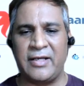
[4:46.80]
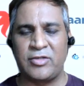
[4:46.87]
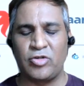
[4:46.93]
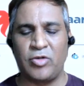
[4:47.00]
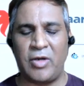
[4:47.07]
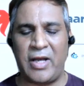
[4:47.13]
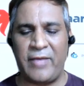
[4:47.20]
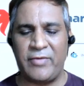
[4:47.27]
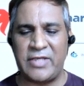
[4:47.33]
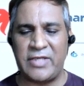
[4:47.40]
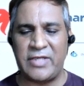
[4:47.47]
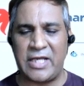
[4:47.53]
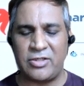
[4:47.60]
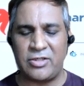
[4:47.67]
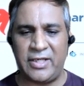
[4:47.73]
so I was
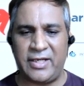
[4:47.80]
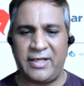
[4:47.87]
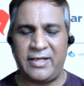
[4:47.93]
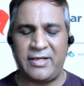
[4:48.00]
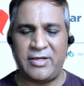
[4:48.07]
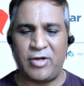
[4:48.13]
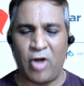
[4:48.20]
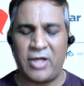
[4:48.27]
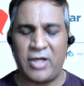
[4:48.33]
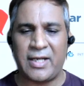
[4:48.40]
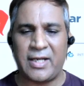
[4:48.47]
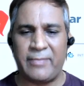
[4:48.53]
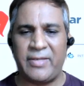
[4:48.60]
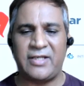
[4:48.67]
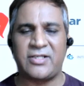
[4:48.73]
actually not
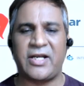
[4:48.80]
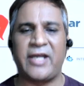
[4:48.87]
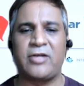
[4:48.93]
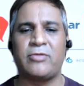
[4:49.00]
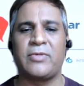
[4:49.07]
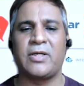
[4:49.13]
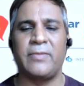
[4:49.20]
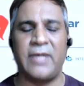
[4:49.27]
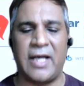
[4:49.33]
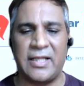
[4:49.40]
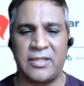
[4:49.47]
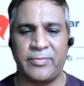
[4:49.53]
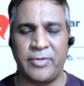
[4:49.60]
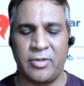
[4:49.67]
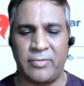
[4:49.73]
trying to become an
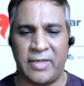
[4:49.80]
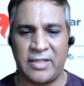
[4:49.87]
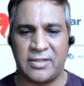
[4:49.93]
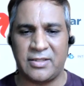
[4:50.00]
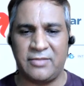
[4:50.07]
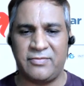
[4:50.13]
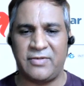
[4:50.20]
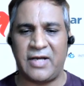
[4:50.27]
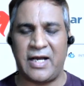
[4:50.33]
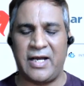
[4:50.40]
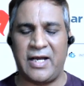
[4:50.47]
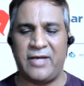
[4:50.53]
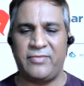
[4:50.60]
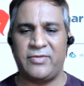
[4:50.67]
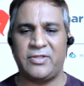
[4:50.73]
entrepreneur myself.
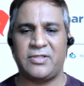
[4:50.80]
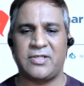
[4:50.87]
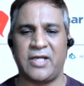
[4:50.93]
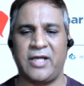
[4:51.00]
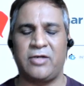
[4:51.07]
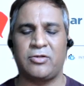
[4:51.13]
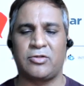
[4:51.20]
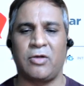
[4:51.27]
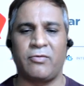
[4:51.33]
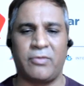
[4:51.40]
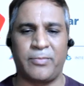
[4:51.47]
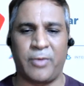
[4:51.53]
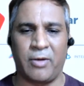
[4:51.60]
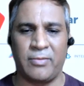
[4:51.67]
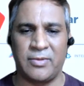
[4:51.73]
I was trying to solve
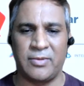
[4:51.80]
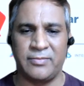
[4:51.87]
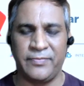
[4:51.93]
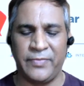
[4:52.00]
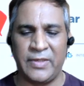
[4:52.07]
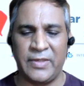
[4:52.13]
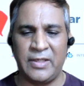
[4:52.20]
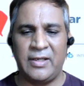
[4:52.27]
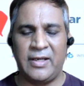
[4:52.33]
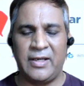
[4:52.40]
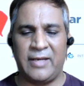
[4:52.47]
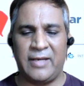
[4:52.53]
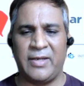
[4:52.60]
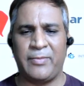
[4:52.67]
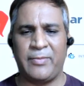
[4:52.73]
a problem.
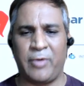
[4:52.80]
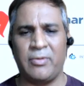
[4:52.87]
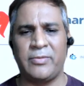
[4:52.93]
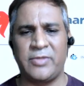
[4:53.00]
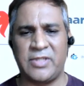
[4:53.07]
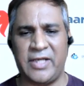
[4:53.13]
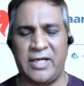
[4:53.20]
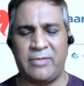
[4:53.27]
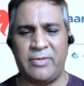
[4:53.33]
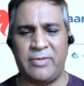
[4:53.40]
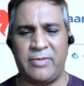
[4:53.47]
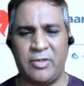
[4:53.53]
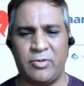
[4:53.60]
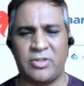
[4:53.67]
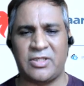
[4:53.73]
And my problem statement
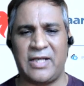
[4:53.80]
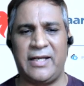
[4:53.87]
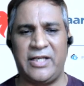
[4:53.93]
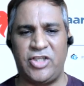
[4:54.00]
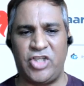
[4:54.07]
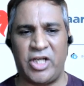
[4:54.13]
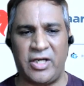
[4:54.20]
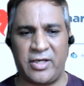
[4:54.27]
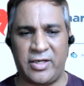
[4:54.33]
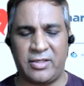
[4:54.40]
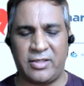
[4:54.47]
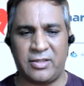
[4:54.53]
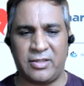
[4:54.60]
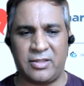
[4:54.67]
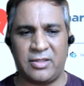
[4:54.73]
was slightly generic,
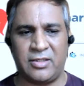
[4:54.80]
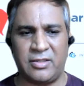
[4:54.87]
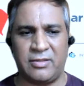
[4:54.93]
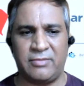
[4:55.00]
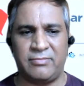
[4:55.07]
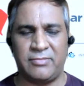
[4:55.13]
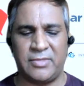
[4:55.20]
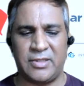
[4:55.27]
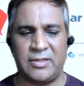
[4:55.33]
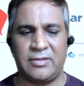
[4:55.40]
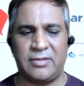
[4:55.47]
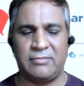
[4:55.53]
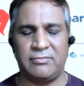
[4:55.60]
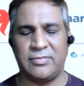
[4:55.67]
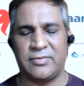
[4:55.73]

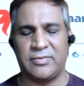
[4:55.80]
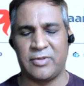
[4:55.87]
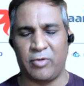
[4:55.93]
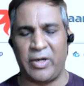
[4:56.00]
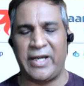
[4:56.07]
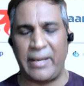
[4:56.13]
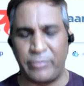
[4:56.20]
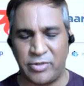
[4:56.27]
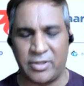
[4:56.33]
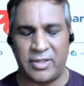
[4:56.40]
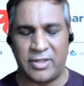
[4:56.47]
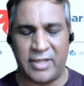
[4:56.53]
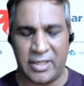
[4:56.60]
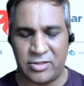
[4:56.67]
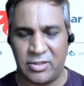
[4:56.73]
quite
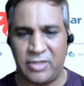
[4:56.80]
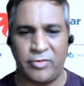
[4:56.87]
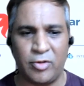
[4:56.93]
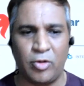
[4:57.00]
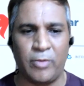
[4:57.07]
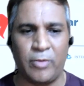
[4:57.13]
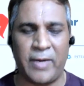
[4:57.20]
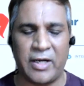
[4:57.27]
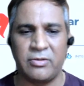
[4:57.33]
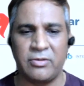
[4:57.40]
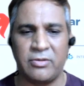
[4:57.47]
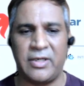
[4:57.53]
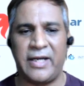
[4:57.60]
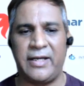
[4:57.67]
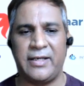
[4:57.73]
absurd actually if you go back to
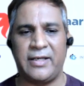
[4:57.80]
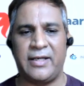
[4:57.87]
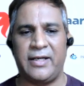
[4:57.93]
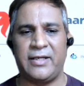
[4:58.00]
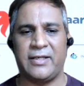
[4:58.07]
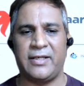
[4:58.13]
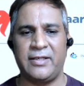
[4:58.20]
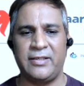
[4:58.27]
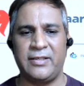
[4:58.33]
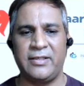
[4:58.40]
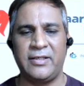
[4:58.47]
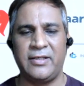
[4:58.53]
1999